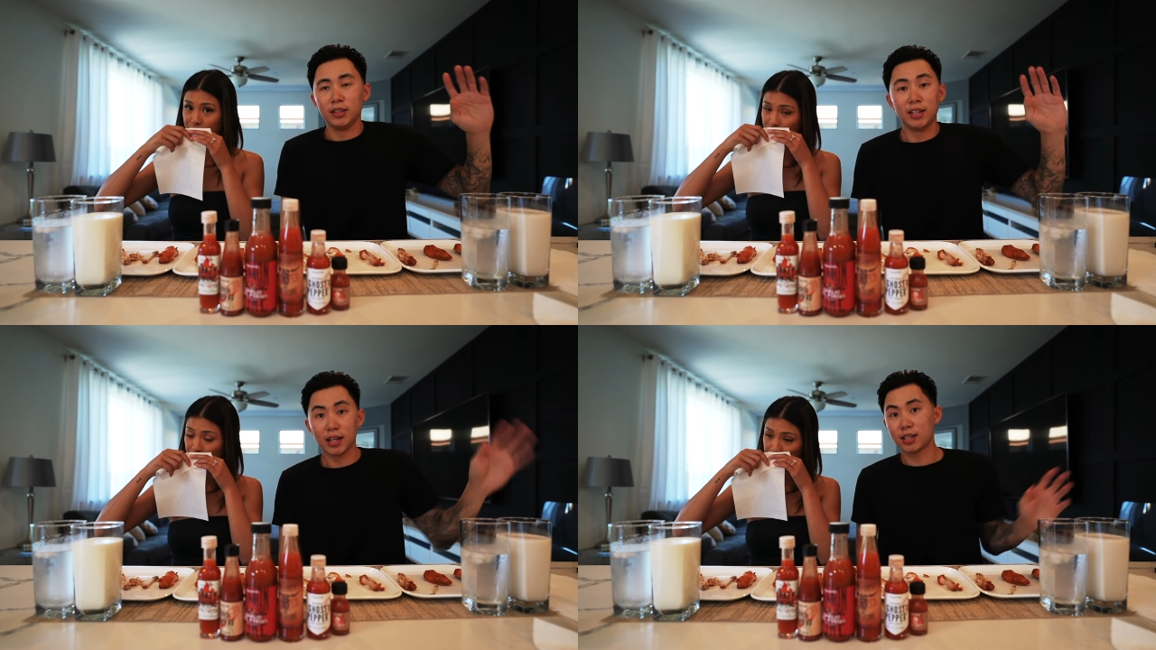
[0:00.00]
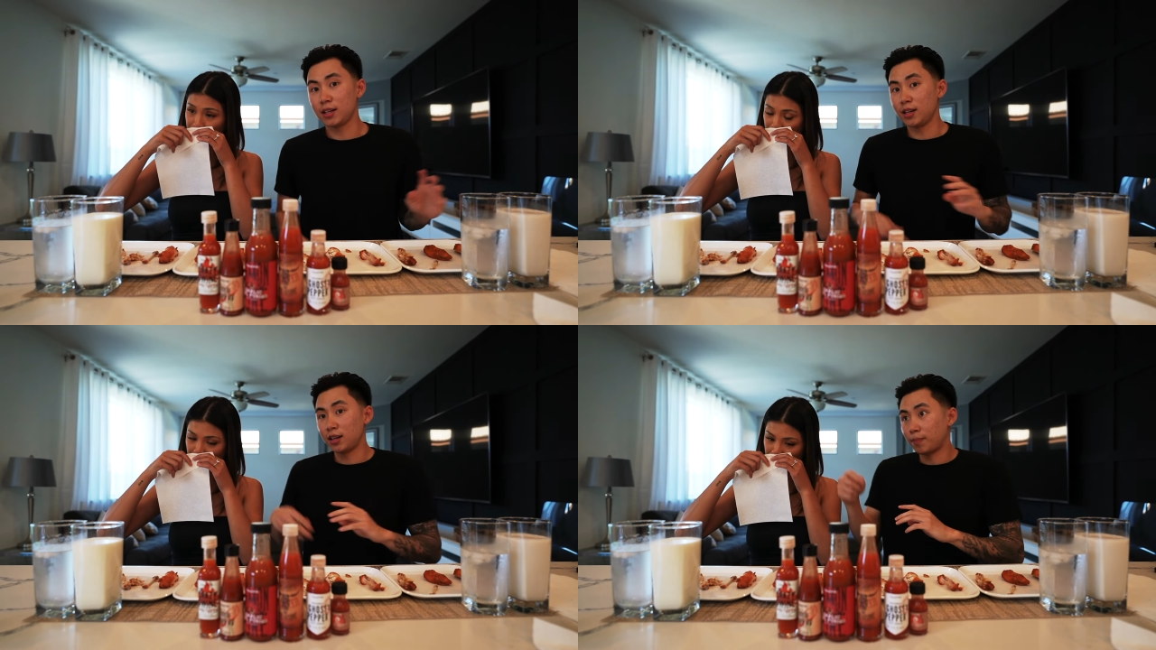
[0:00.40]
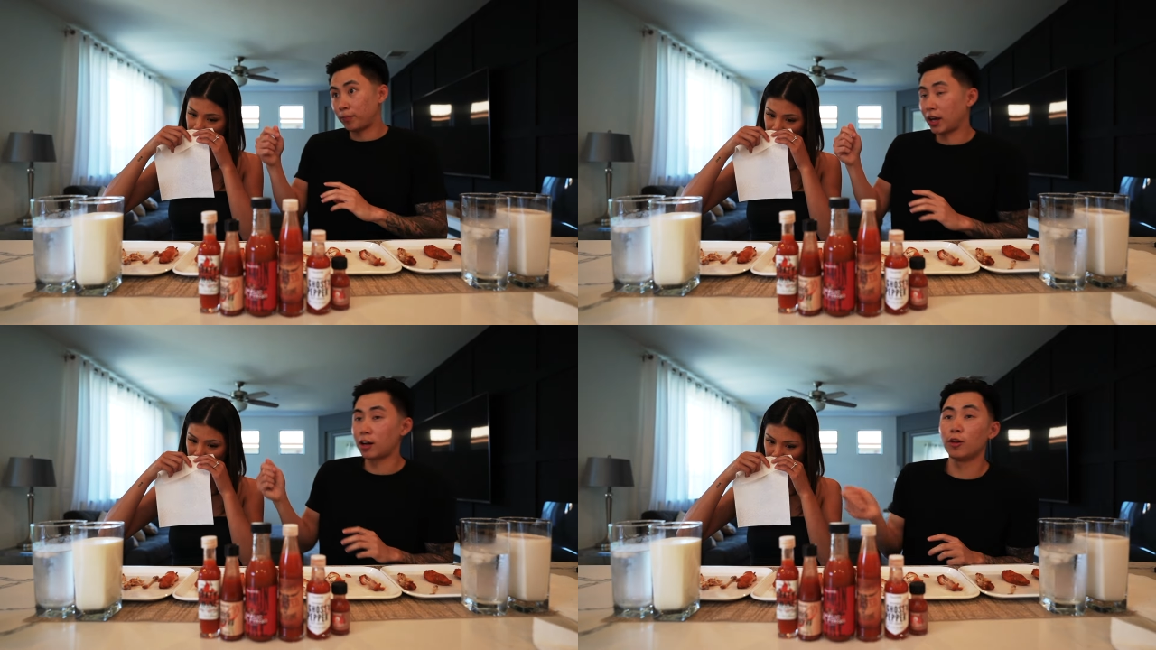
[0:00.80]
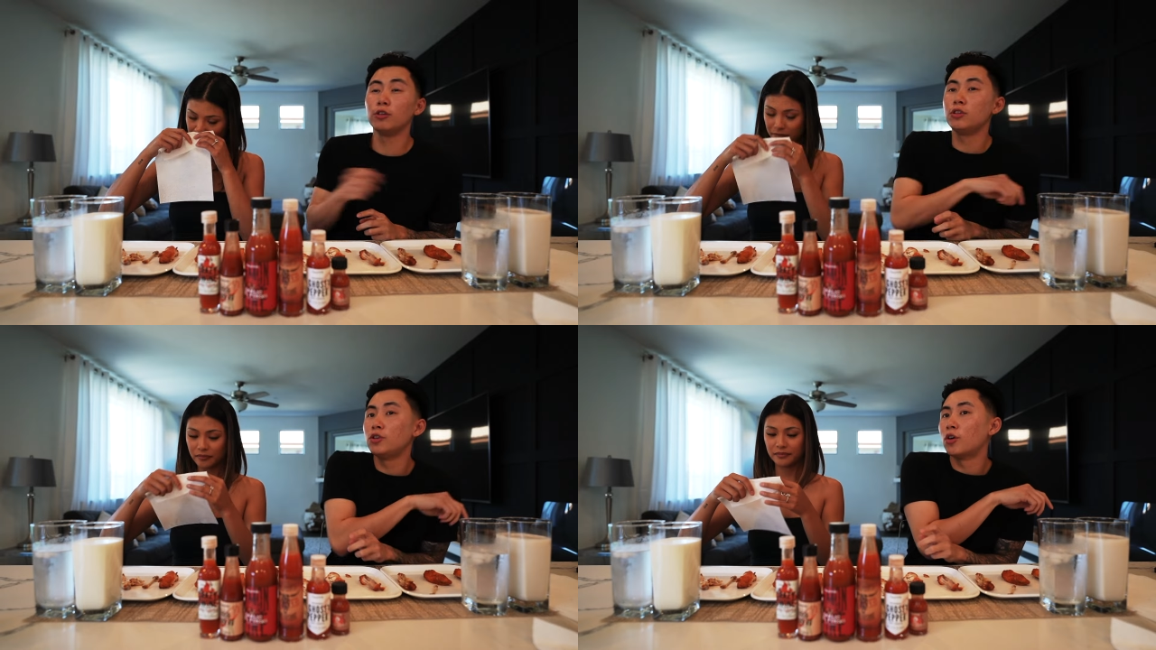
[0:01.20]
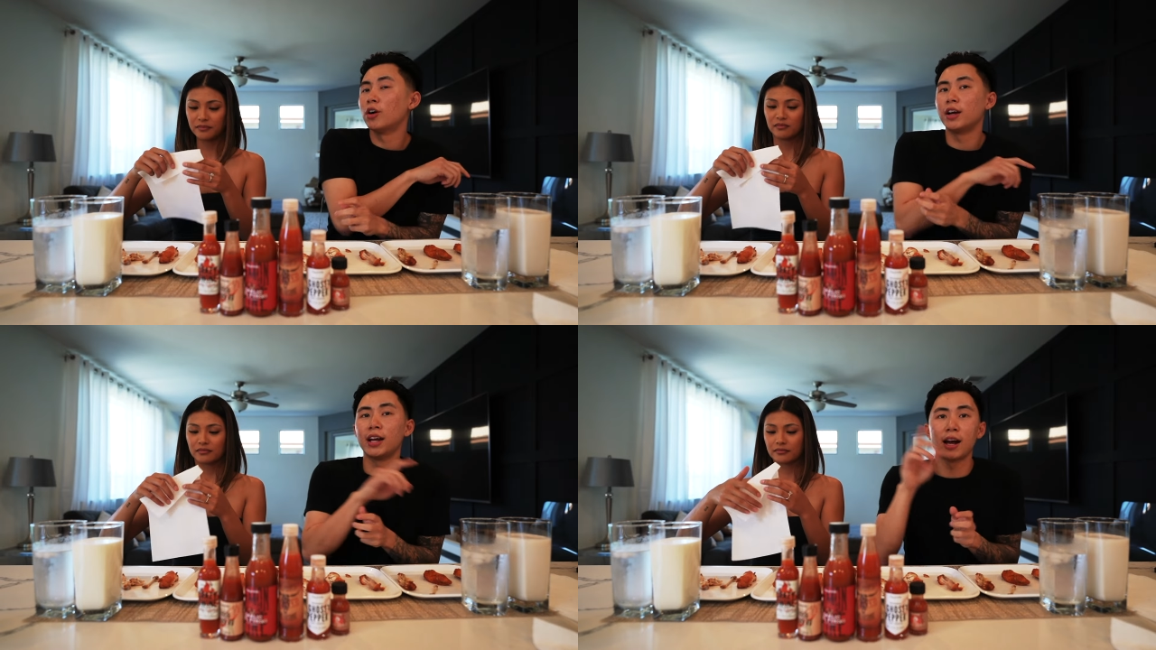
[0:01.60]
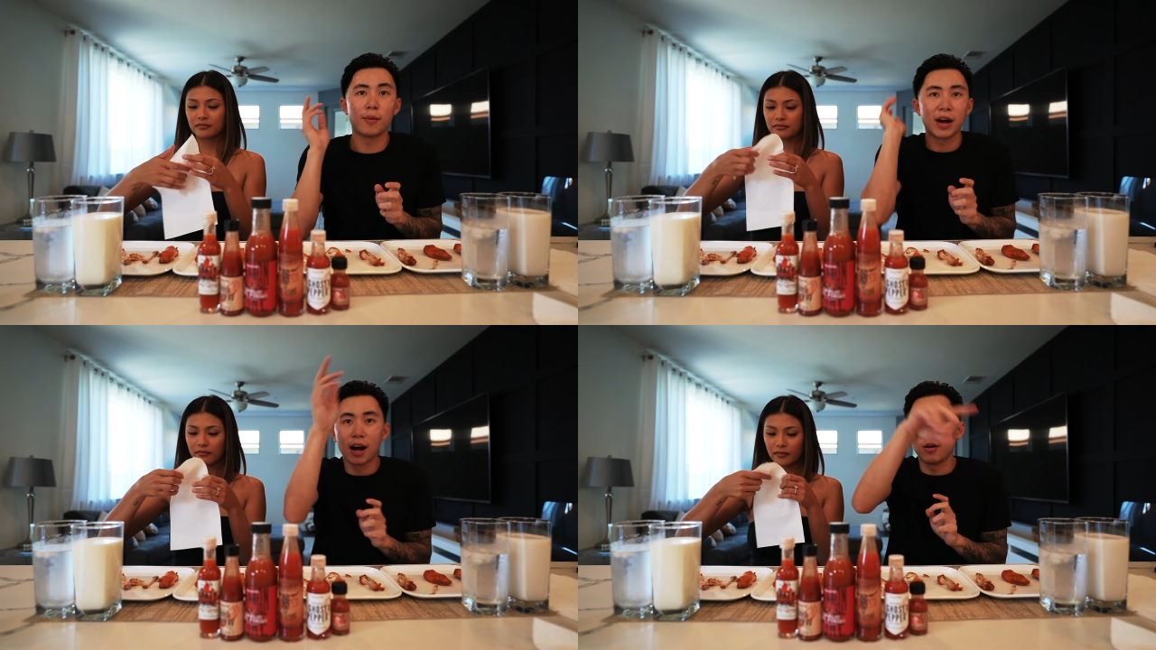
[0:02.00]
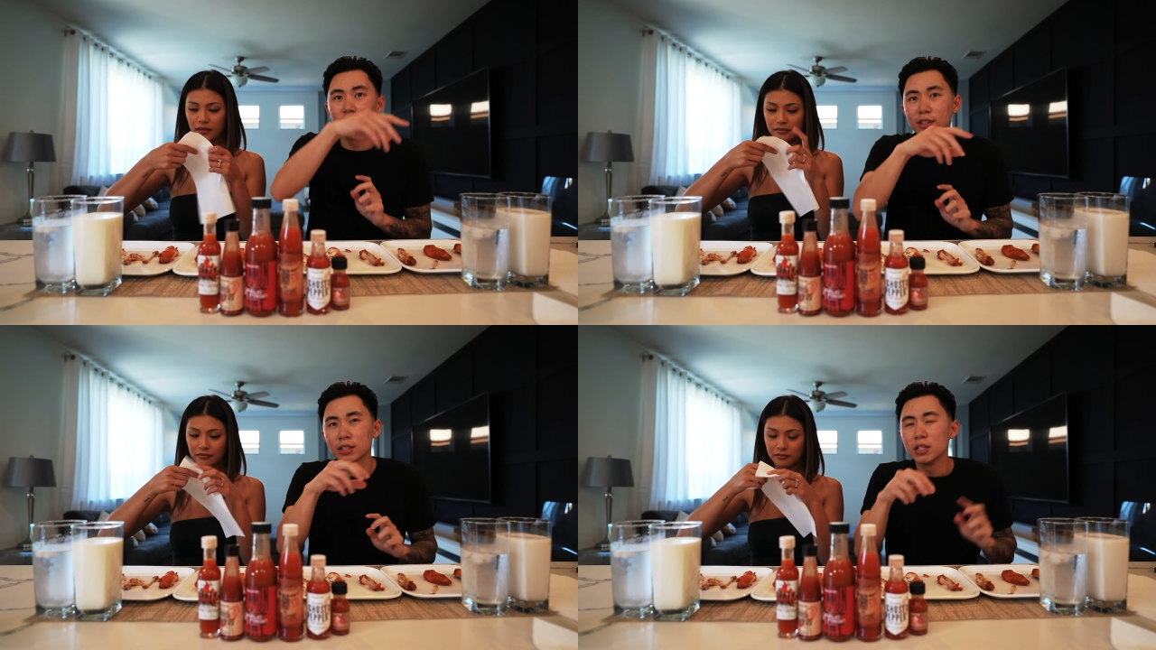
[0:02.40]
Speaker 1: Destiny. And I closed the door, and I'm out.